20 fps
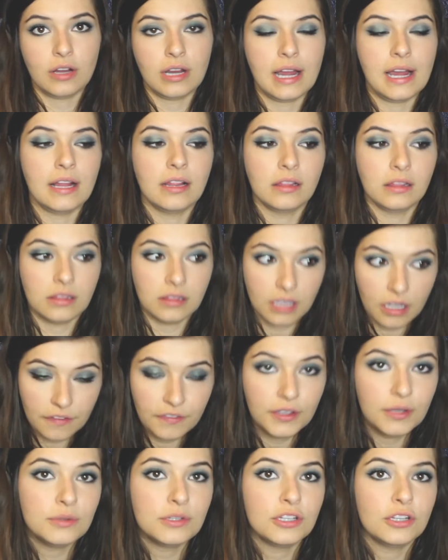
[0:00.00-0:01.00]
I
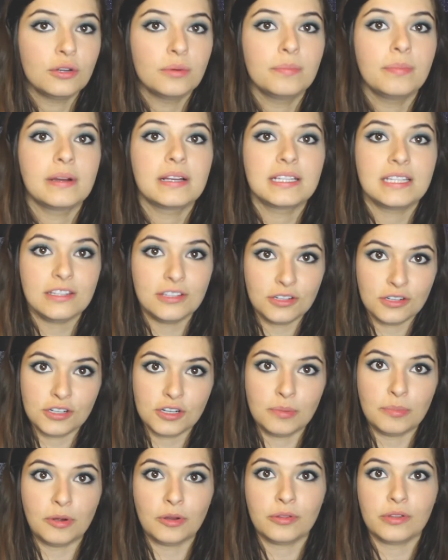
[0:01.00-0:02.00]
love YouTube. My sisters
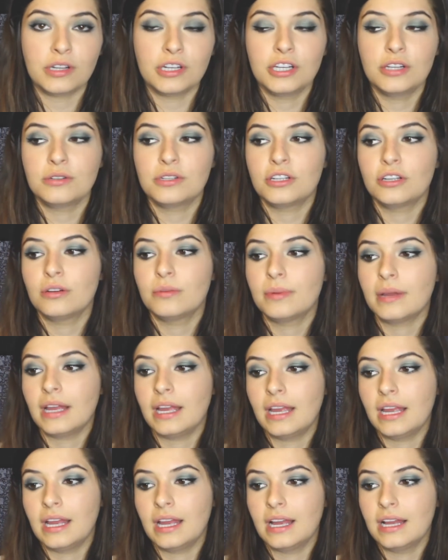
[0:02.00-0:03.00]
are both on YouTube,
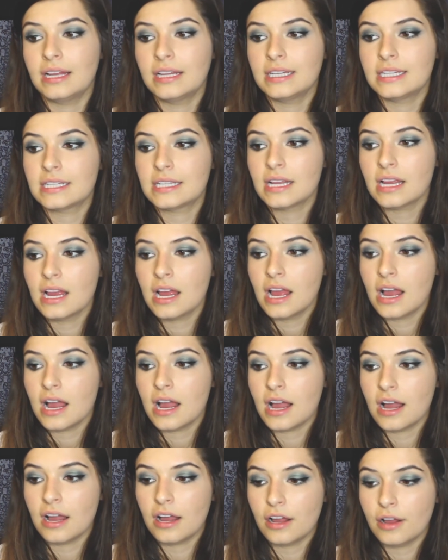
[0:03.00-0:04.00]
and
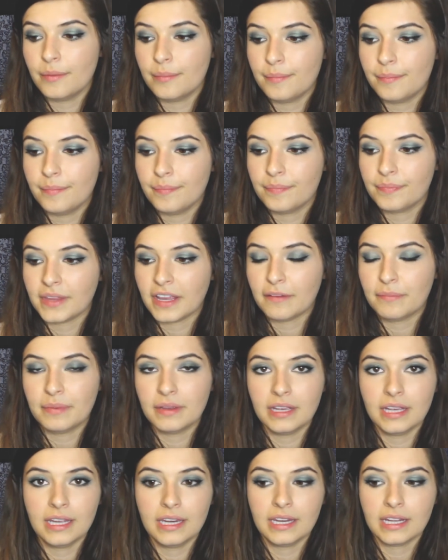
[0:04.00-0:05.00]
I've
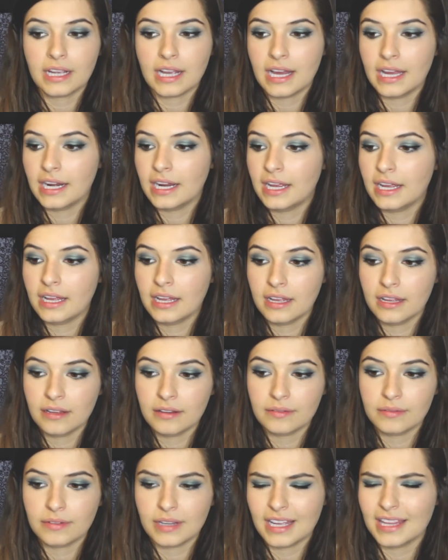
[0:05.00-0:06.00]
been kind of,